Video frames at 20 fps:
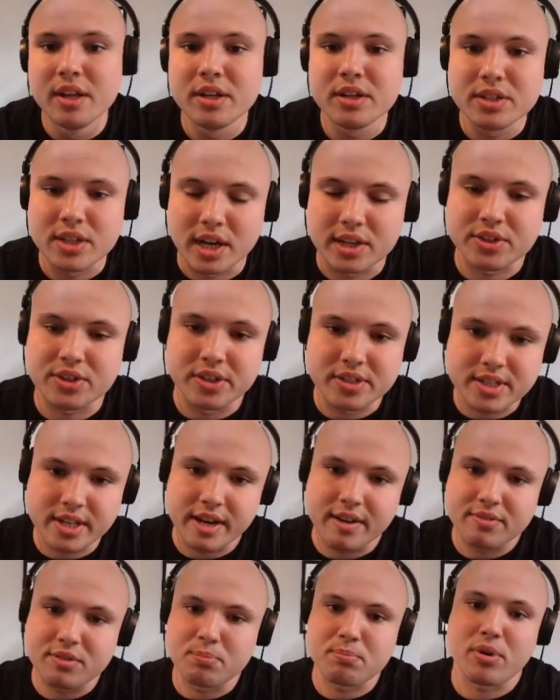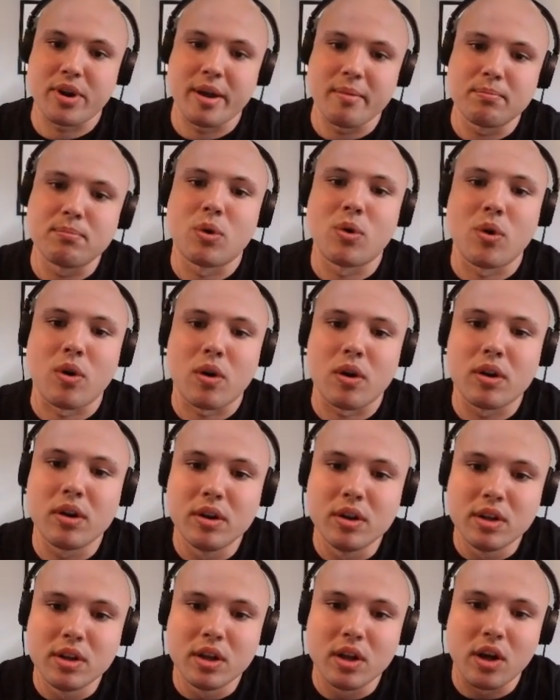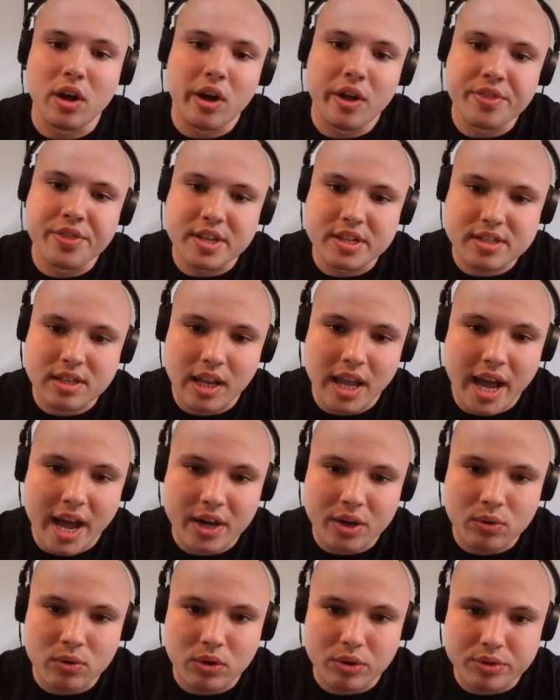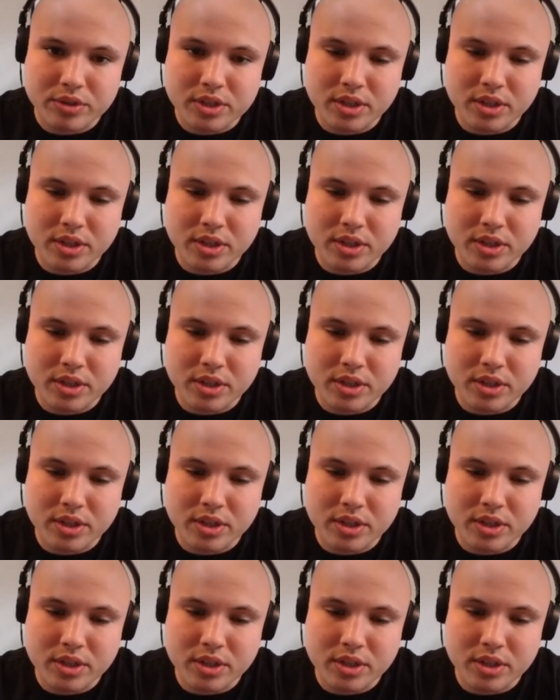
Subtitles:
doctor is going to have to prep more on this lateral